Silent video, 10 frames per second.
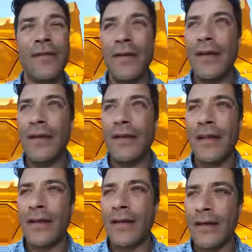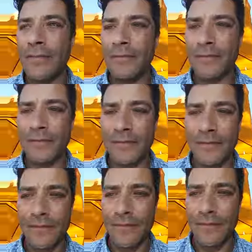a like. Um,
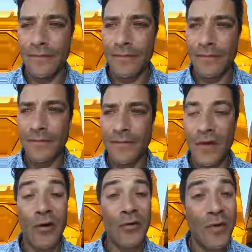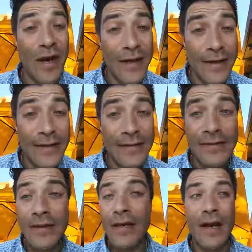
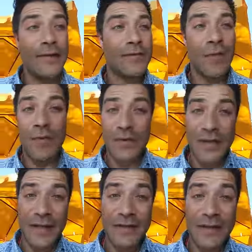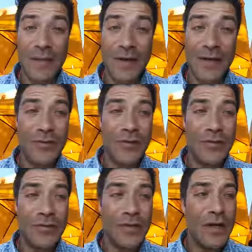arthritis, uh, one person had stomach
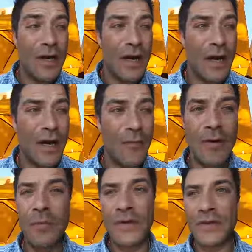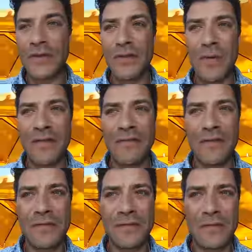issues, uh, one person still waiting for
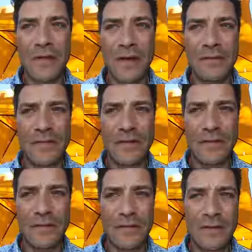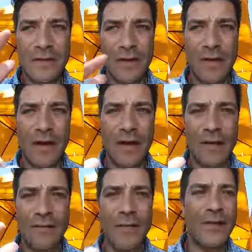the uh,
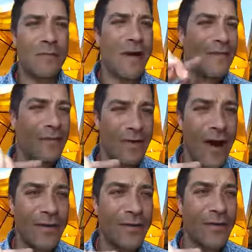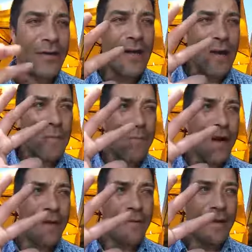uh, information back from the doctor,
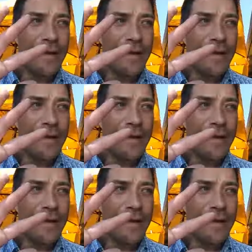but